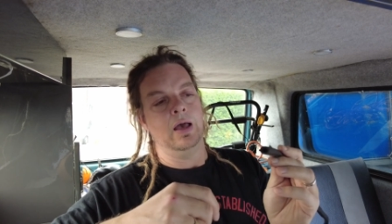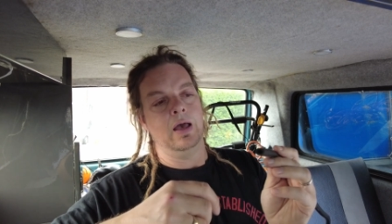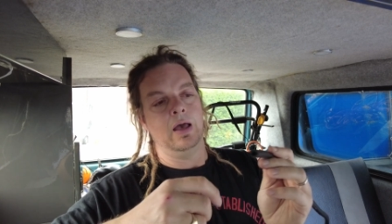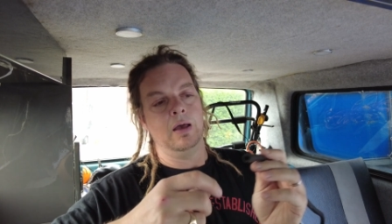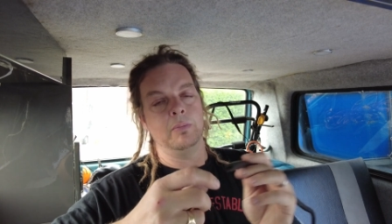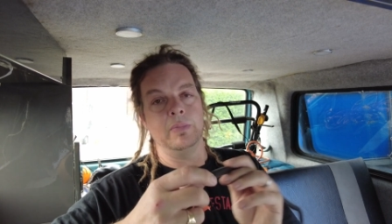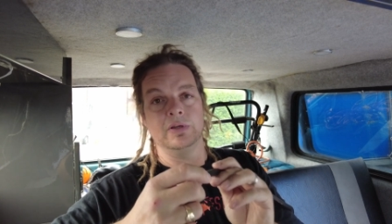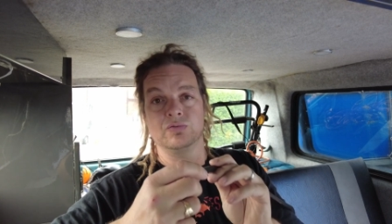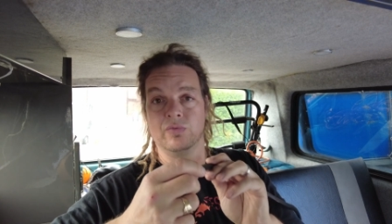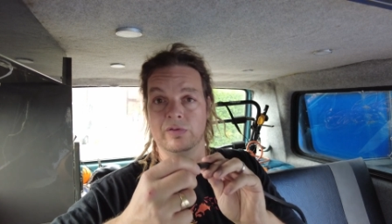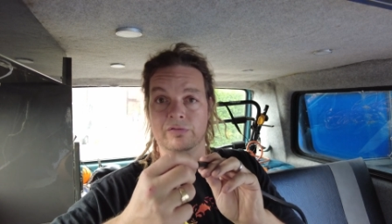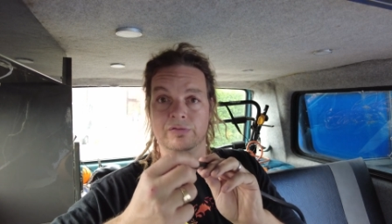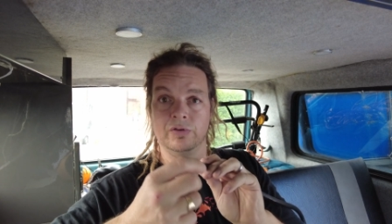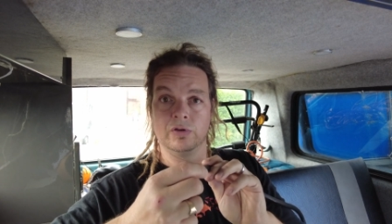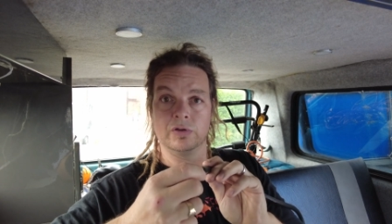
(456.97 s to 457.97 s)
um, it's
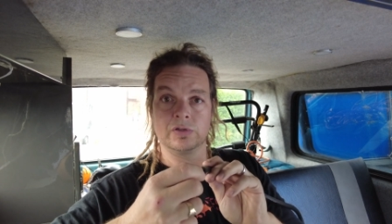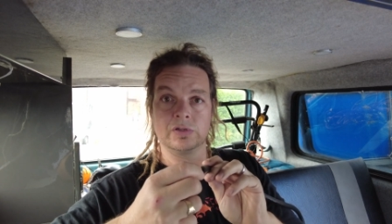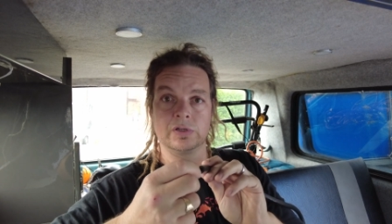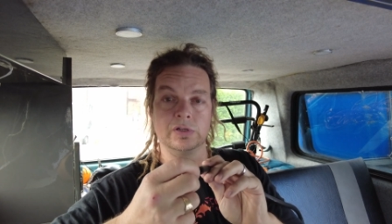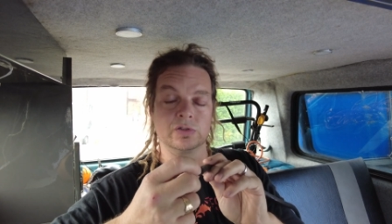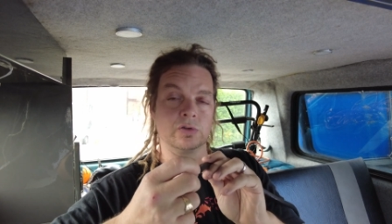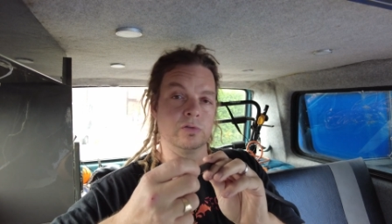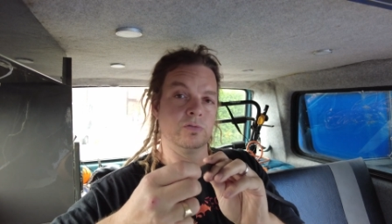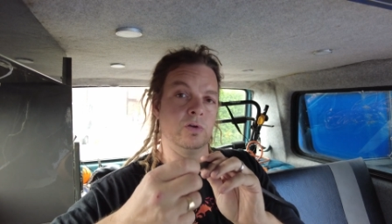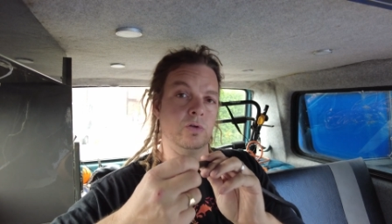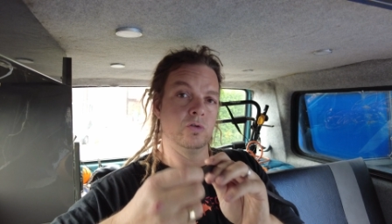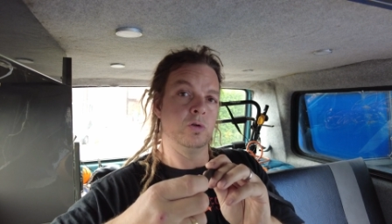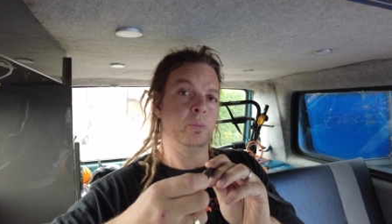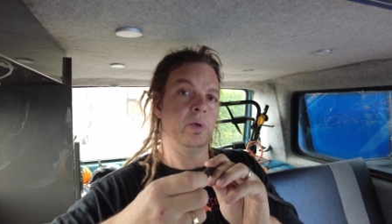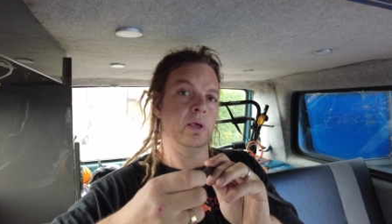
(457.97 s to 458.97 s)
reinforced, it's good for
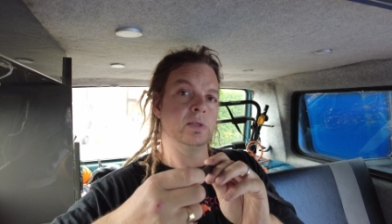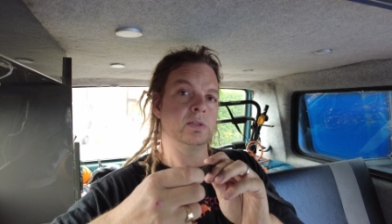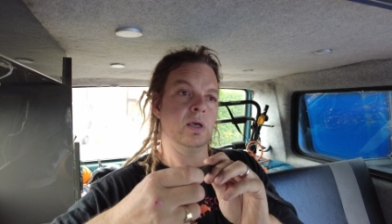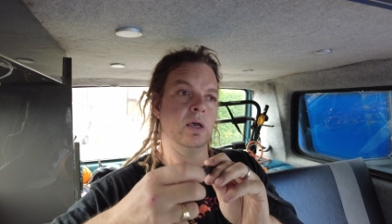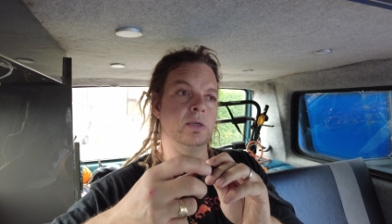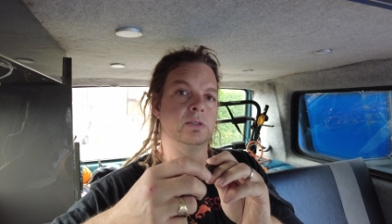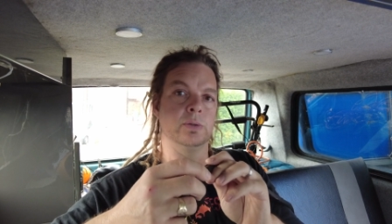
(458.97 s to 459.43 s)
100 psi,